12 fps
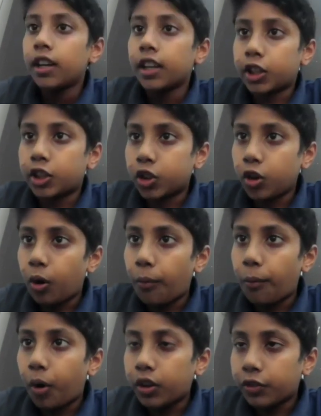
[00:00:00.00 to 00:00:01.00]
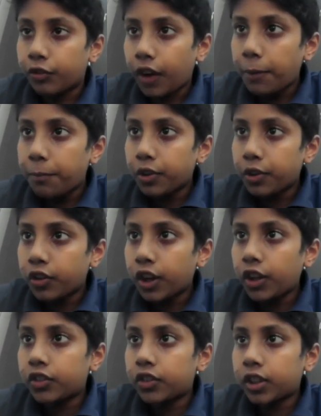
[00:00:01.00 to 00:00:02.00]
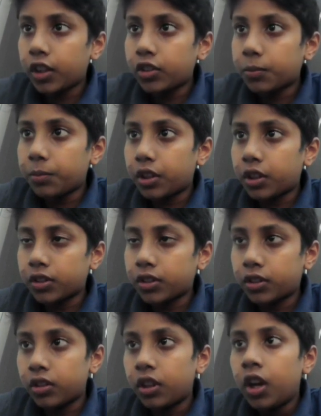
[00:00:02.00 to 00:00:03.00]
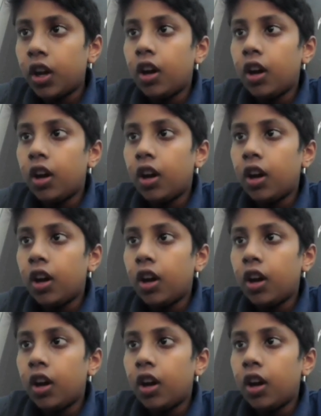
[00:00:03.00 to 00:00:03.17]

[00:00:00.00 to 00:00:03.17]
get to your body fat percentage, skeletal muscle,